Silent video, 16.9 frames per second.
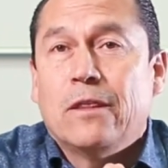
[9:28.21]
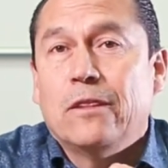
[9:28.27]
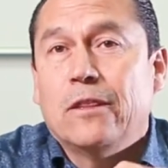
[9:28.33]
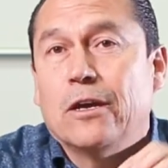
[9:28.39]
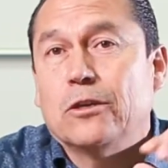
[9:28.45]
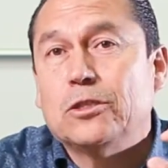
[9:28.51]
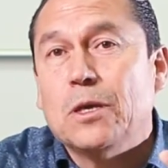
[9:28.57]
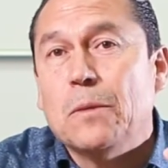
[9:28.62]

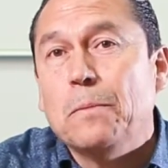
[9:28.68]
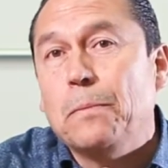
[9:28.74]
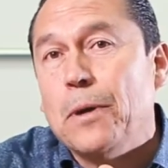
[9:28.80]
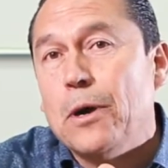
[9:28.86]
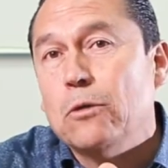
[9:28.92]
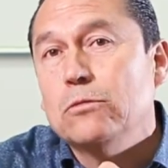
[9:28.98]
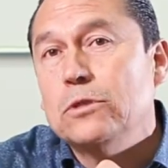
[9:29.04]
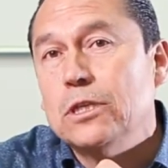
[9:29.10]
There's
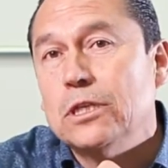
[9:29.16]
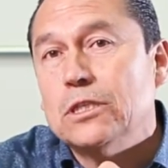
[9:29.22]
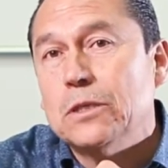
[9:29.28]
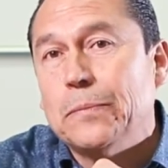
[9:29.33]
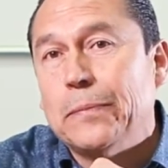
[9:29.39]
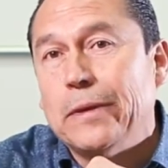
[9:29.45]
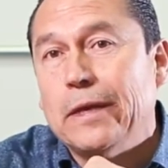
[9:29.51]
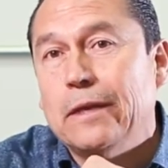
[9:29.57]
imposed
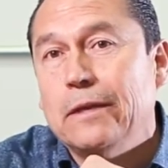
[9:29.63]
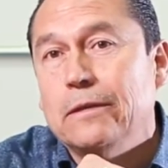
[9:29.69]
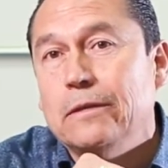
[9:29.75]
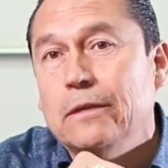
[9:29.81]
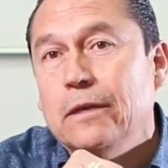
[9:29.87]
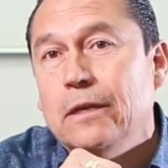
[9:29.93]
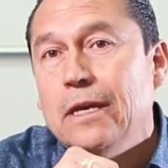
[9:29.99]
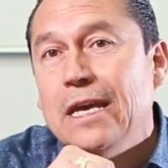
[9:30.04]

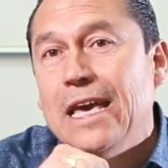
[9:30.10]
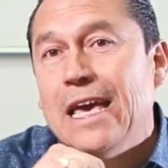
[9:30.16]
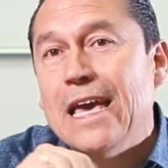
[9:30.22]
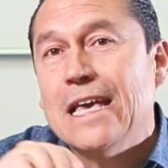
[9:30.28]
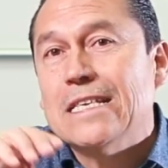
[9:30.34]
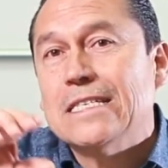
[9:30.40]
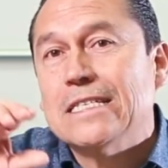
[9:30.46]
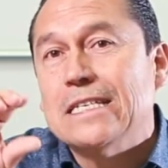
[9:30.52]
discipline
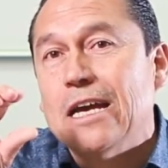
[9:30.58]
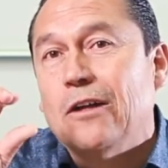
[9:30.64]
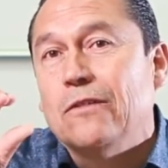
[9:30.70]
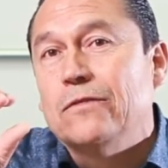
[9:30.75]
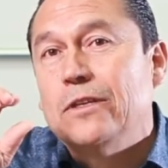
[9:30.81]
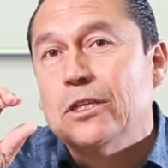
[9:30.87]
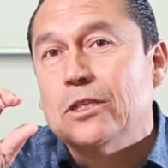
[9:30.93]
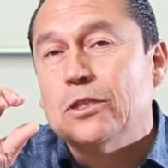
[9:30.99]
and
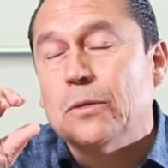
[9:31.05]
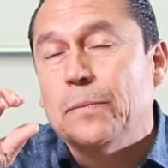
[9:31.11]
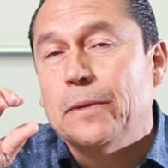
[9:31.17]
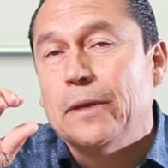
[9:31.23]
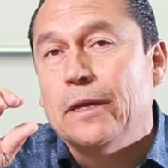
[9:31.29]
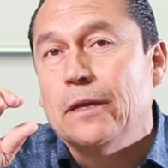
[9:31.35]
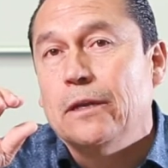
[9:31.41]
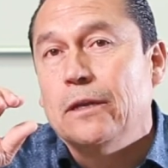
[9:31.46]

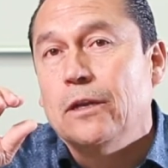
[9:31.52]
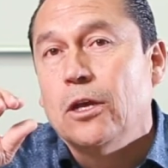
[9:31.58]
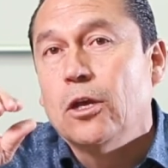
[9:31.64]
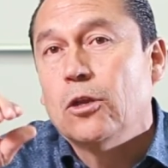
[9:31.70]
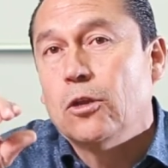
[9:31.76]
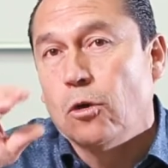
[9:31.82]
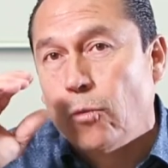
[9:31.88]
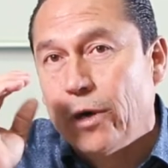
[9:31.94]
self-discipline.
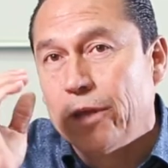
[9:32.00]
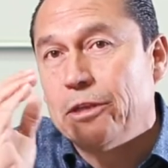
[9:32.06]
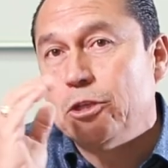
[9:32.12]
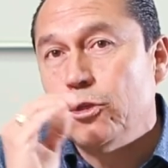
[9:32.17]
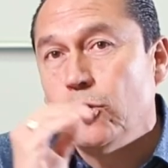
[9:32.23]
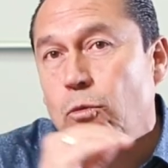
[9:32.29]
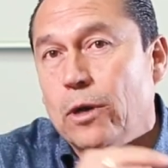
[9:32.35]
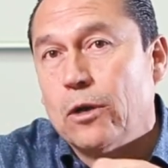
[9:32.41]
The one
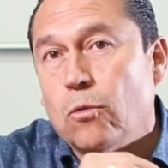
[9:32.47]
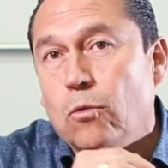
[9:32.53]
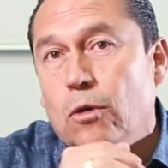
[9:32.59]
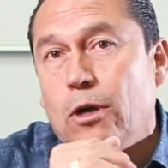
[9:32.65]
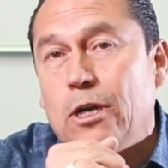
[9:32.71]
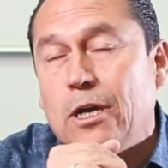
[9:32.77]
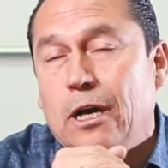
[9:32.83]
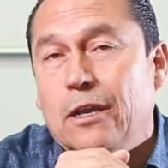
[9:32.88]
that you want to
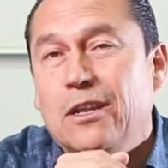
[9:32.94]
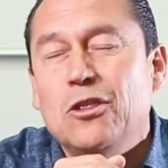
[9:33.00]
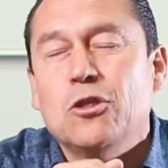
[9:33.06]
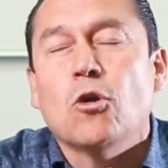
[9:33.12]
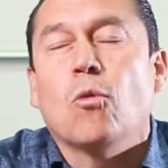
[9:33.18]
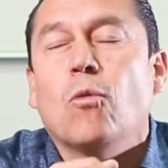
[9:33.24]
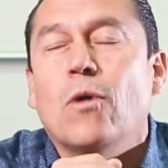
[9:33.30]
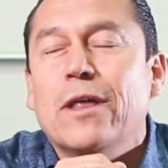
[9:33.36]
work on,
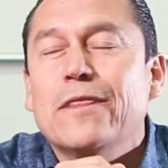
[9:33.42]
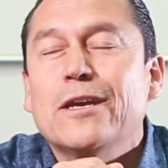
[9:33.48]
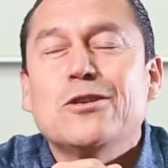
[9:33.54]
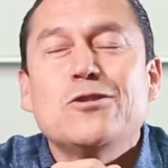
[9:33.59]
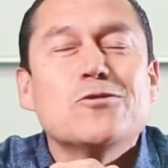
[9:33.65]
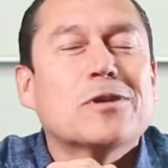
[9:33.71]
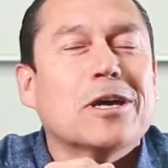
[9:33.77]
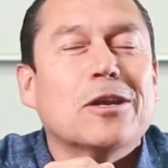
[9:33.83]
the one
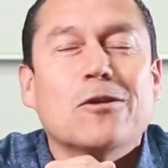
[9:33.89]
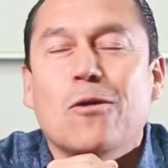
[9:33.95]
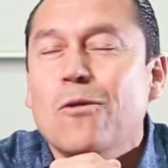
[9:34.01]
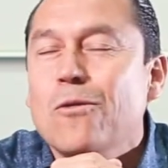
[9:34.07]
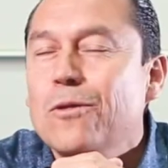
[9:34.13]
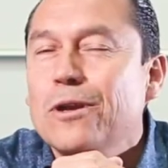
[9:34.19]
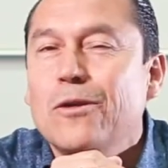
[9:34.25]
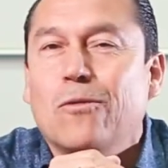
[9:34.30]
that you can
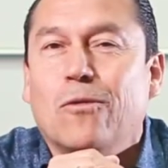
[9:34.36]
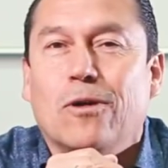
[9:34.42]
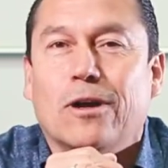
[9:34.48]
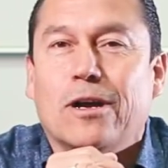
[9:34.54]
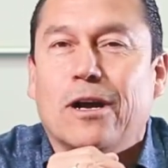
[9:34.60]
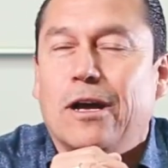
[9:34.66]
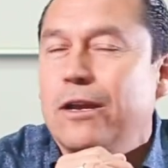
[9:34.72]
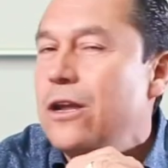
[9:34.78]
only
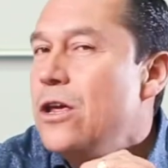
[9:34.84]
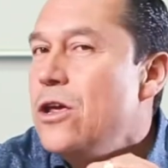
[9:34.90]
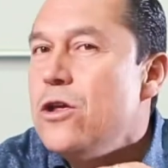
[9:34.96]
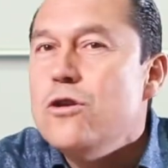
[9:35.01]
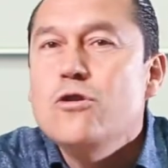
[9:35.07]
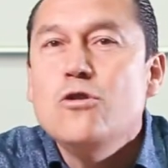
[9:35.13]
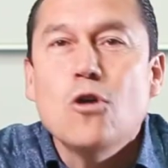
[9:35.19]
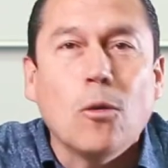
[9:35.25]
work on.
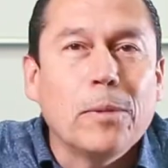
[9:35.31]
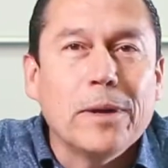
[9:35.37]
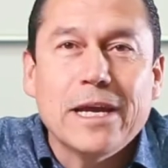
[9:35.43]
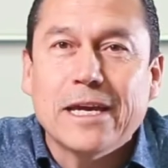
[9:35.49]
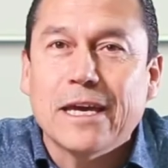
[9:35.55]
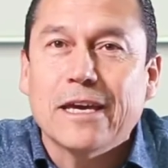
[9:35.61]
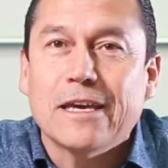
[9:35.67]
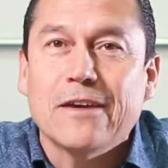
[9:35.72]

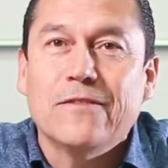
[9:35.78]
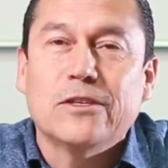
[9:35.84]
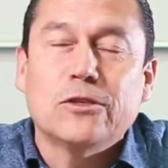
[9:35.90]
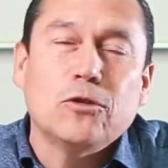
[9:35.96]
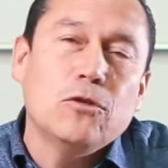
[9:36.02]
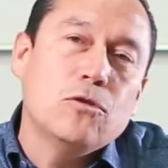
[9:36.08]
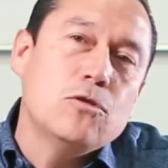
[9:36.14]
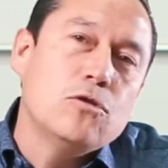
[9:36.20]
Nobody can give it
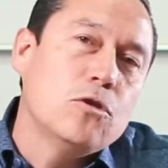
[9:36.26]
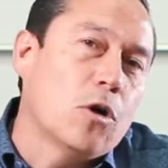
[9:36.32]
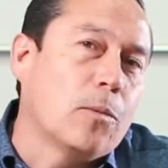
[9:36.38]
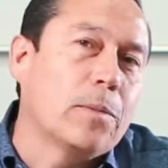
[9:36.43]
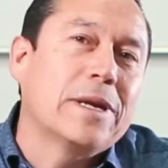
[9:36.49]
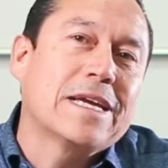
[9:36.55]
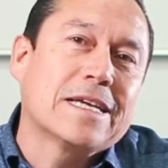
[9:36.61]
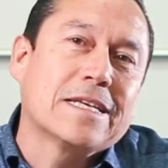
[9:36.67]
to you.
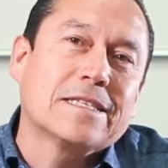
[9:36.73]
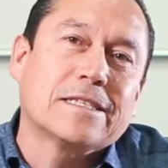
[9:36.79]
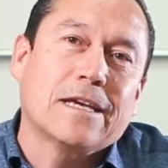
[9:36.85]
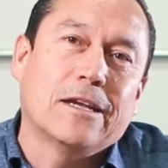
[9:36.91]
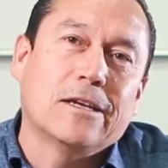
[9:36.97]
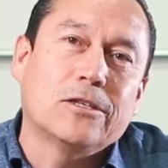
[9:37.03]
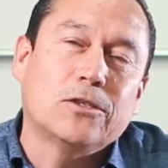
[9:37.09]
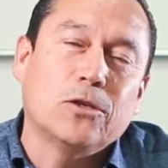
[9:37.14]
Nobody can
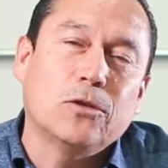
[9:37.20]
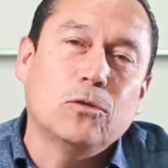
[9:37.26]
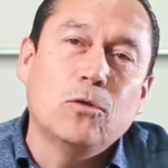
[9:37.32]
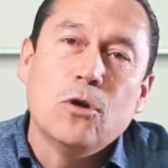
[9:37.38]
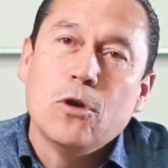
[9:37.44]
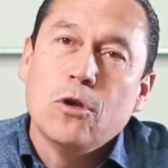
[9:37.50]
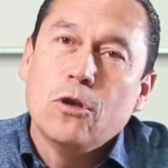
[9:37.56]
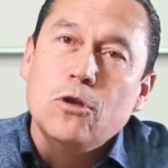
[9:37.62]
sell it to
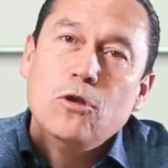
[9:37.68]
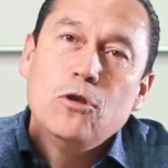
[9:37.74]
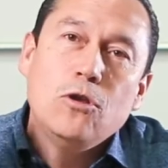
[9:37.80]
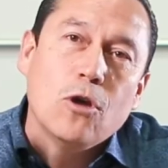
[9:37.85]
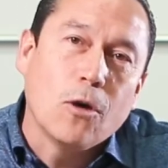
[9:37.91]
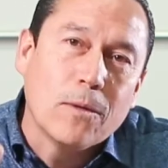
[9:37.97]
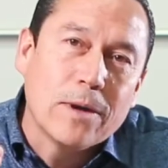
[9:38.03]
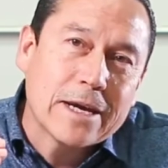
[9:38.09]
you.
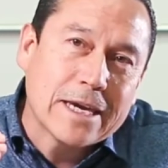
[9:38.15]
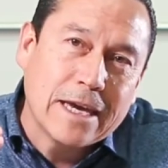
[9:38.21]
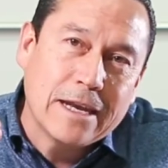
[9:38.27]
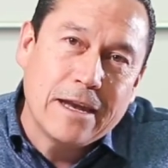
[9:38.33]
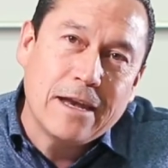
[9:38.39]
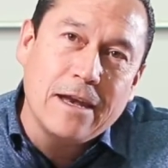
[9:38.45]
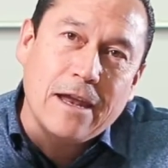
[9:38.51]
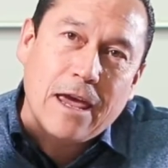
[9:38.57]
No one
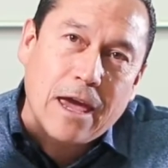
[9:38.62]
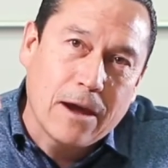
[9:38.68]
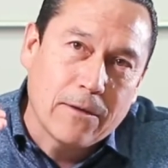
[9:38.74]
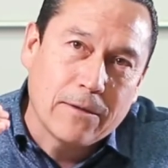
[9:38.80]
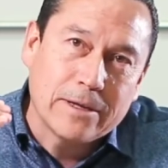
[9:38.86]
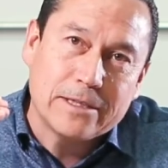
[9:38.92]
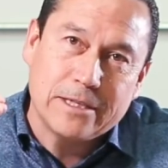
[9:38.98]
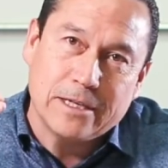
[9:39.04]
can
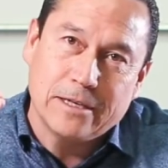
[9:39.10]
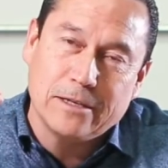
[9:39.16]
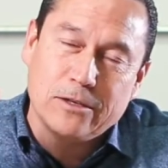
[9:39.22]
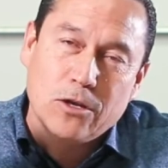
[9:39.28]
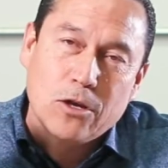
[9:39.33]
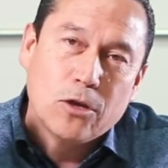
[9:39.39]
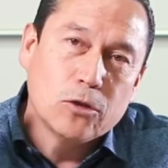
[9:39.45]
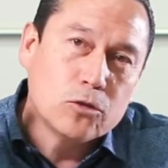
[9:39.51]
inherit
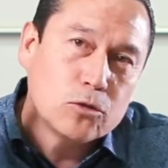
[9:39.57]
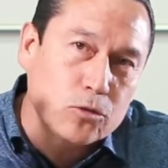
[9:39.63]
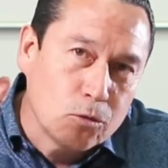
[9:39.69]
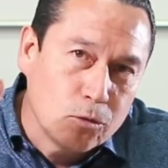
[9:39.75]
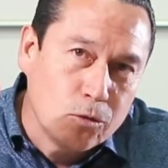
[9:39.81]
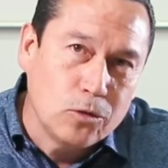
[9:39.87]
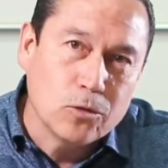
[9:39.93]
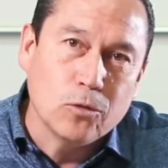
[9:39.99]
it
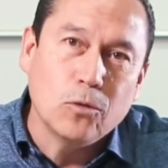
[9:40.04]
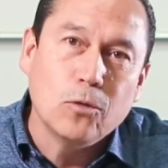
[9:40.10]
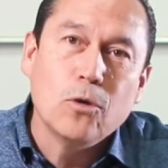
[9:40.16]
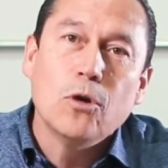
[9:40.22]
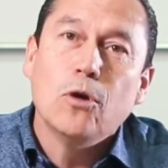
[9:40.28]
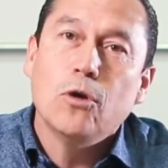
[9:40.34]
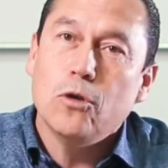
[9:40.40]
to you.